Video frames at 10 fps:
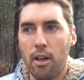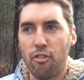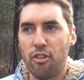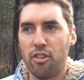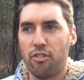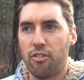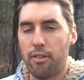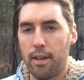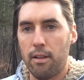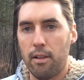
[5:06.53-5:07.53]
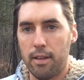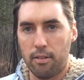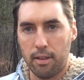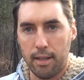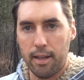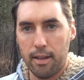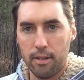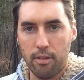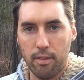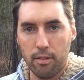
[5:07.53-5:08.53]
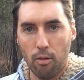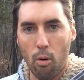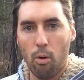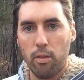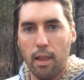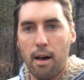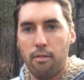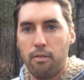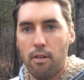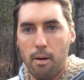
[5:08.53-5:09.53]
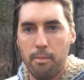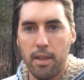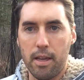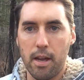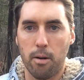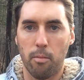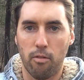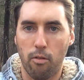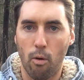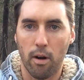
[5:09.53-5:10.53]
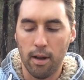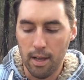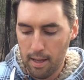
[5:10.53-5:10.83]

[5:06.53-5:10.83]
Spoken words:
she still is clinging to this old love from the year before.